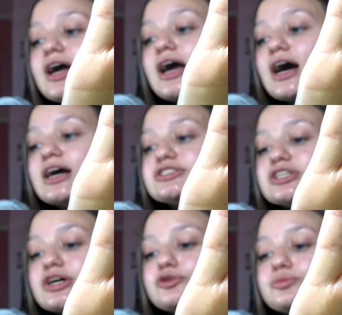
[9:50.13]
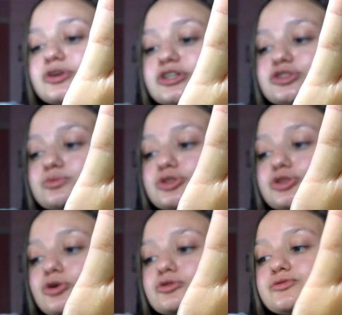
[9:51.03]
eyeshadow brush, which
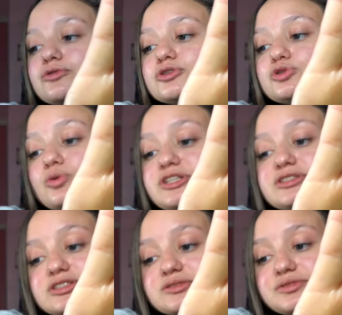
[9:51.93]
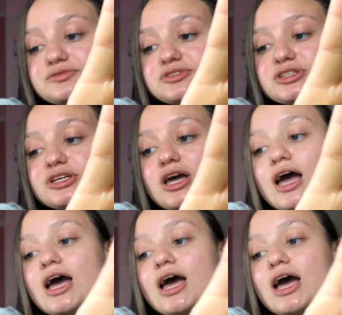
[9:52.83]
goes for $26.50,